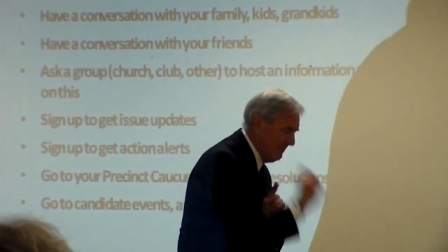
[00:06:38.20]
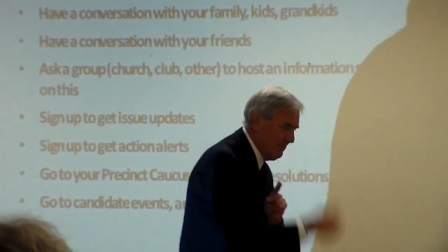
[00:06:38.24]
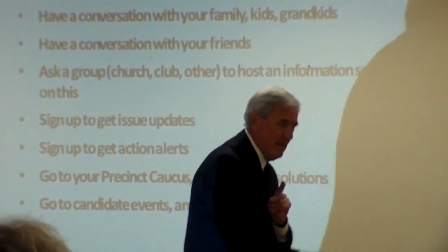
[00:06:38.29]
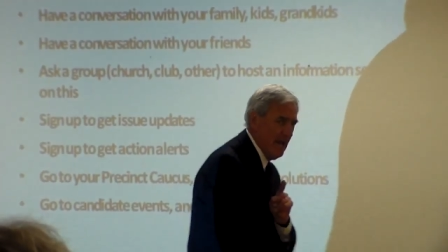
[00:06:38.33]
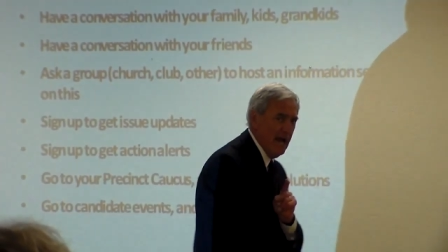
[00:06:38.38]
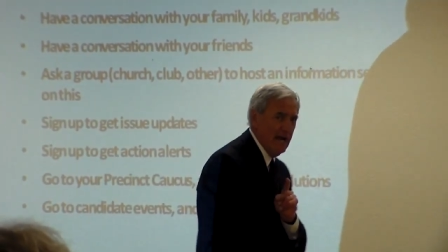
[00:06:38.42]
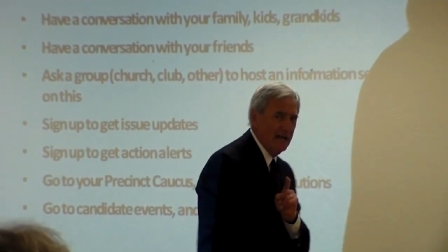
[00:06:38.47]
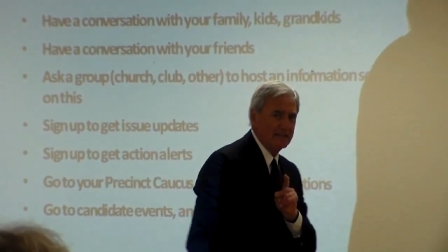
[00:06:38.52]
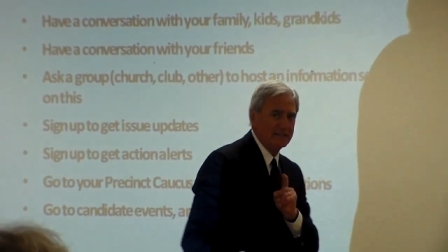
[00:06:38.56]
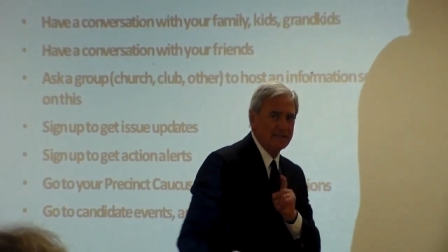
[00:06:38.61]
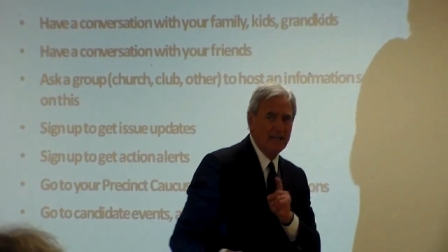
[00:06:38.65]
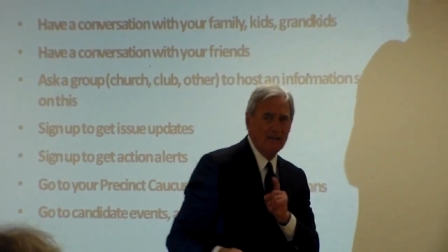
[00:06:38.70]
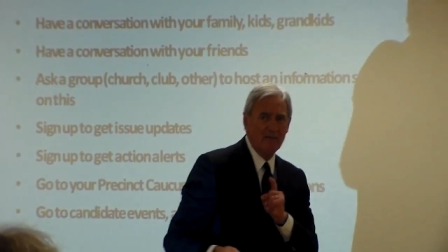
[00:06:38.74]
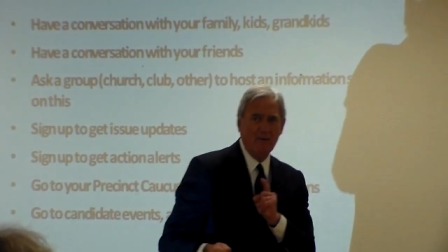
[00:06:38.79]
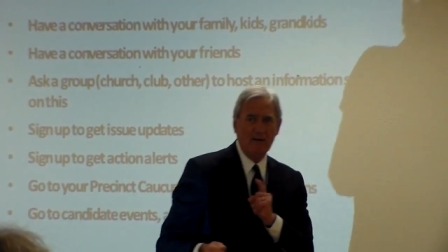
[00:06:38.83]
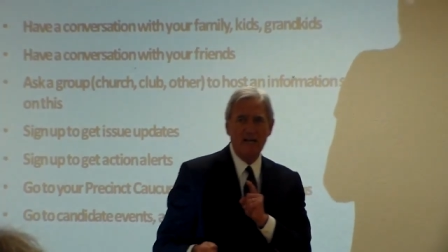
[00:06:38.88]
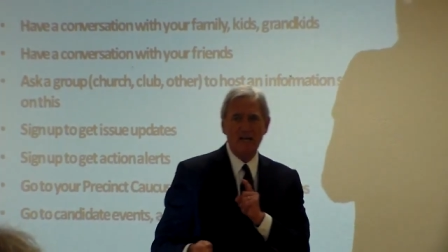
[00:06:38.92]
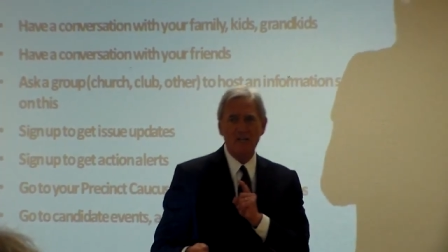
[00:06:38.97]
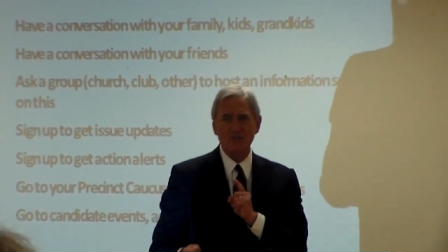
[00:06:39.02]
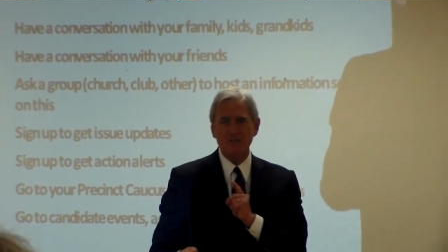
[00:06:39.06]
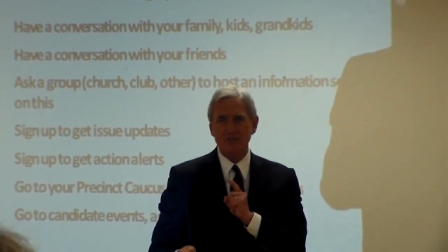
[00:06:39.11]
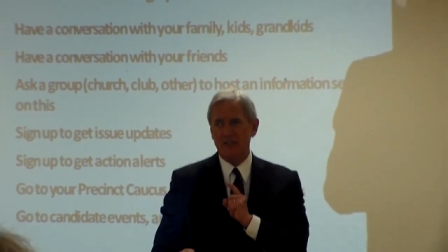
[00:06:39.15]
Libya. They
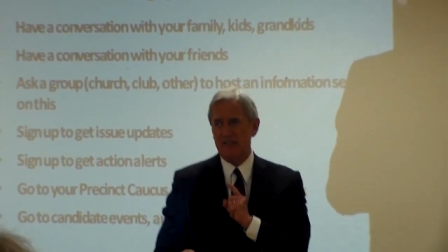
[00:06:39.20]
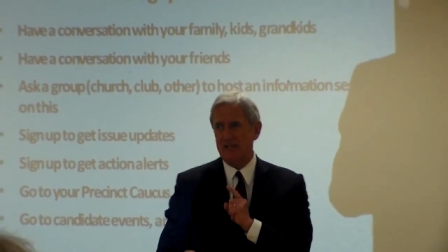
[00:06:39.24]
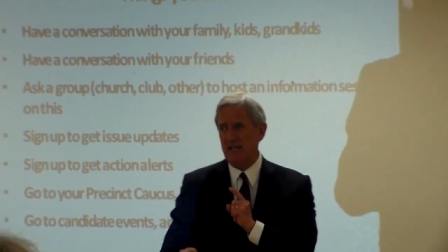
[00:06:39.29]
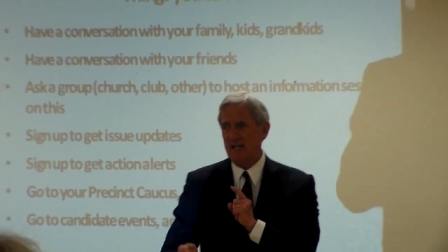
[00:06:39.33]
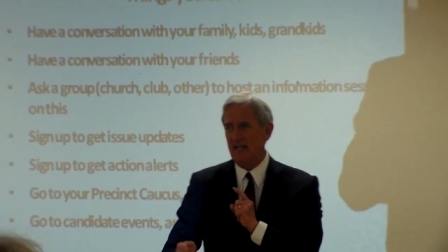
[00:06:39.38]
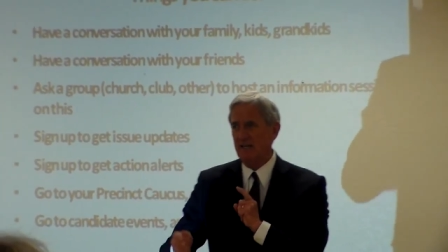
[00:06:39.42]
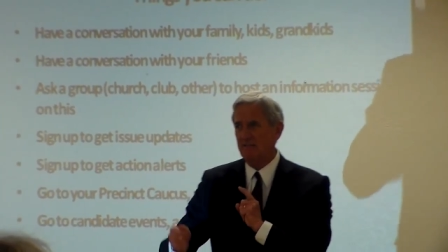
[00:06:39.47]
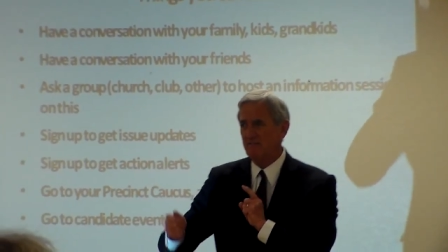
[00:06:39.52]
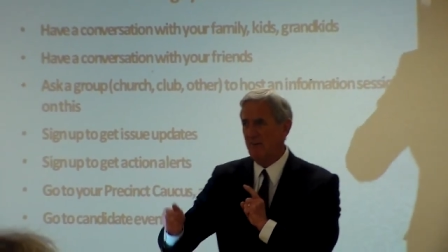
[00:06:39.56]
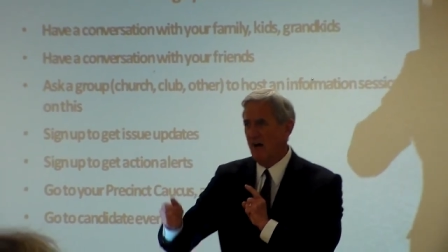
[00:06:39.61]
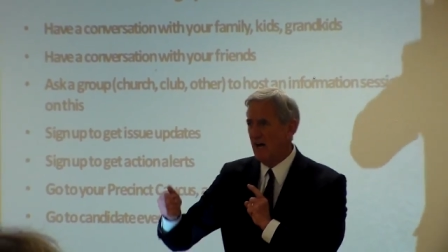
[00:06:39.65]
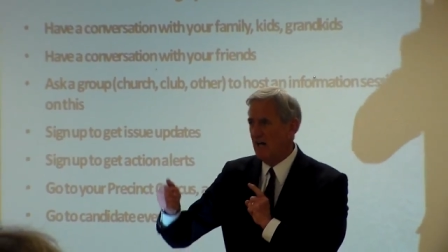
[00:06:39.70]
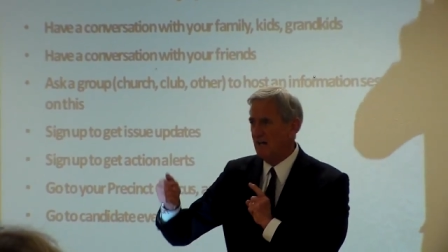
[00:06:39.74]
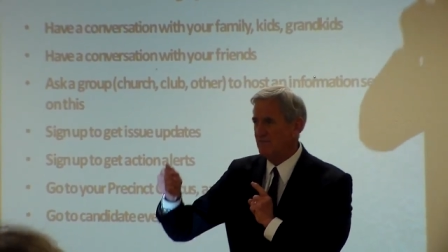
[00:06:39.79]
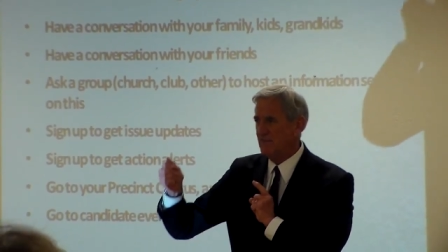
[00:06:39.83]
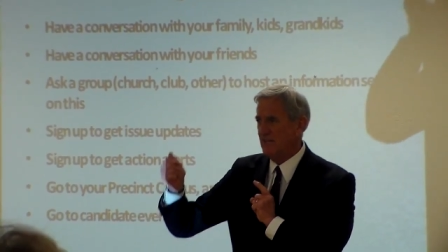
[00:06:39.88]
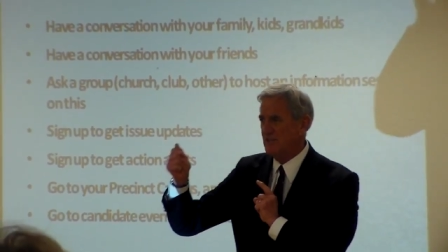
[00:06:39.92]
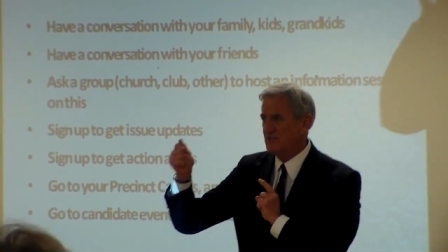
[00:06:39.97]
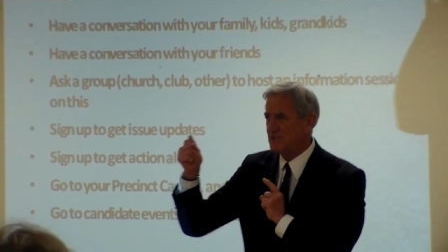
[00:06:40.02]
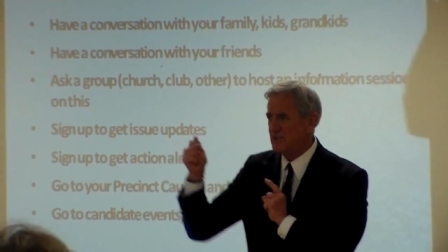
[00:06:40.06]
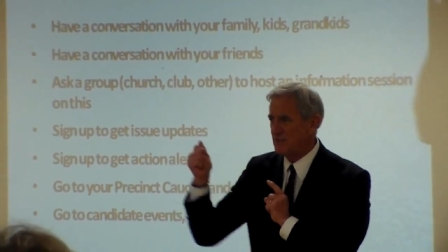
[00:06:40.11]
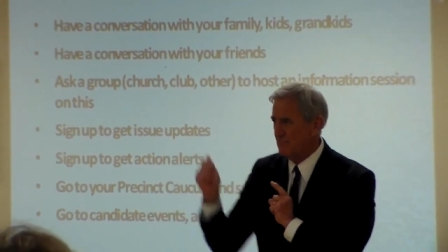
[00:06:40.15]
want us to get
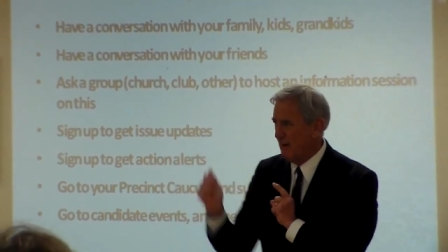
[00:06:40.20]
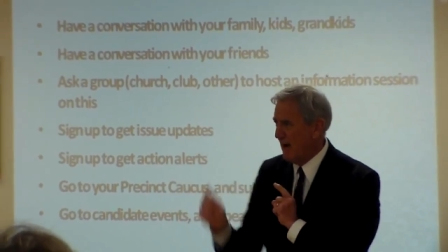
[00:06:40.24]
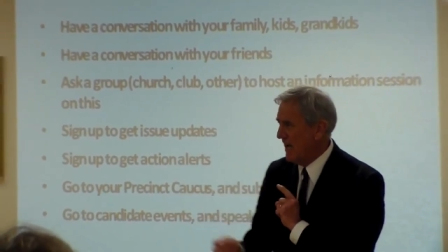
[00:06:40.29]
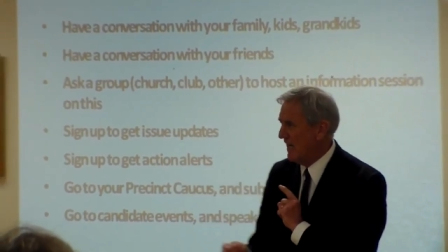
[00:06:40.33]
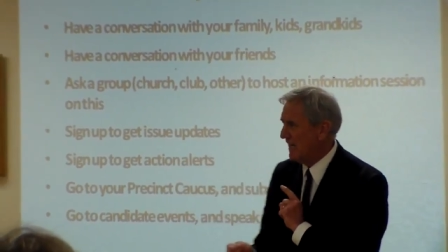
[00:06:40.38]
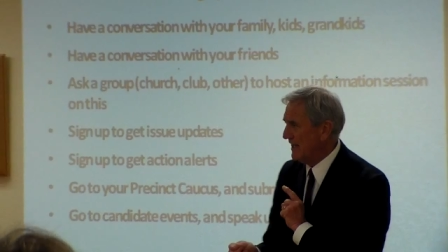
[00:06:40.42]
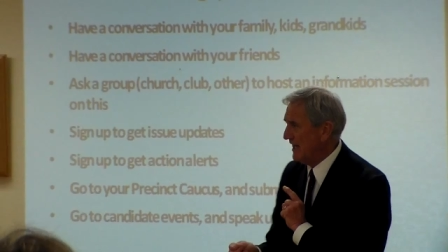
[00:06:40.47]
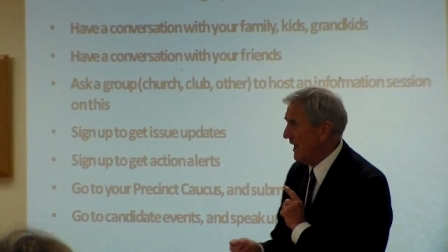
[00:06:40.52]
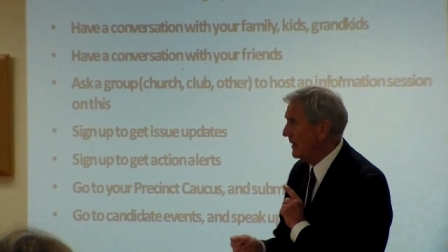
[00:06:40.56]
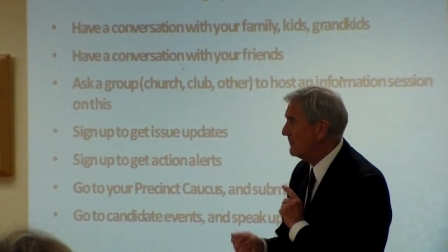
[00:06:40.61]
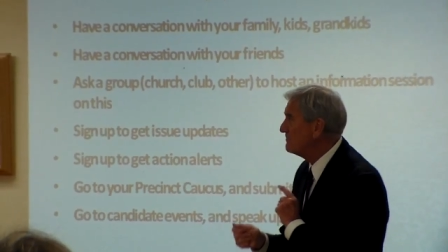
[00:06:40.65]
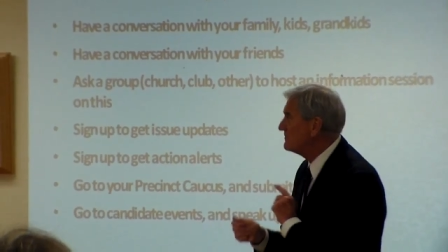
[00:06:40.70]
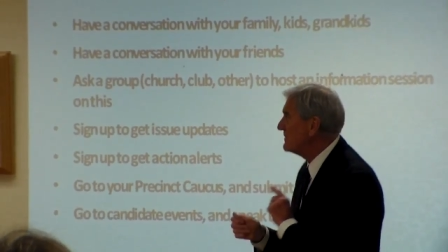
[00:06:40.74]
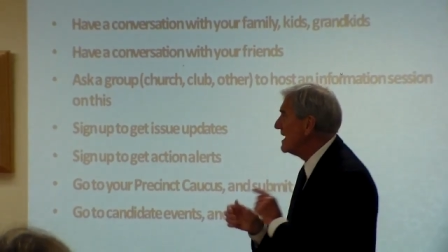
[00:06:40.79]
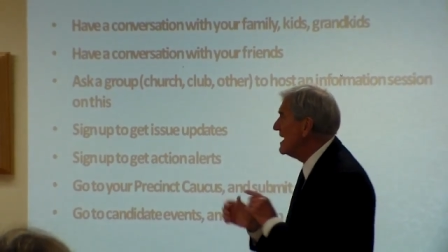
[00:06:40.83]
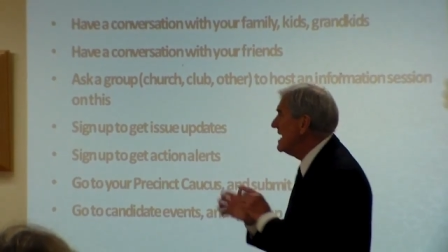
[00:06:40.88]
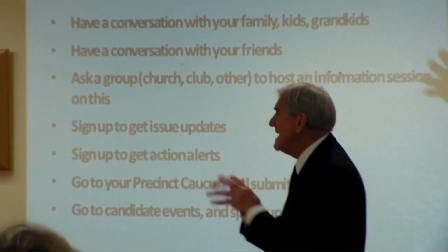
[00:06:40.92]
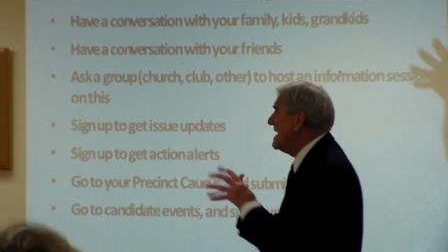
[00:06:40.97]
involved in Somalia.